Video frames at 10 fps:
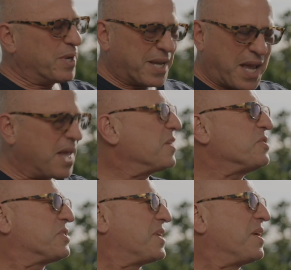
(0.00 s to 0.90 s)
can't
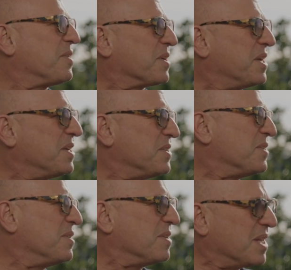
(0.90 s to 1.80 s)
understand our kids
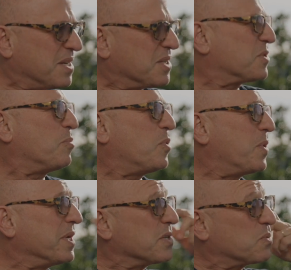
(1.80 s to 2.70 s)
and they
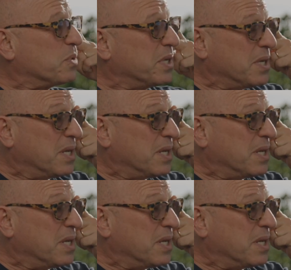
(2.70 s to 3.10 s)
disappoint us. We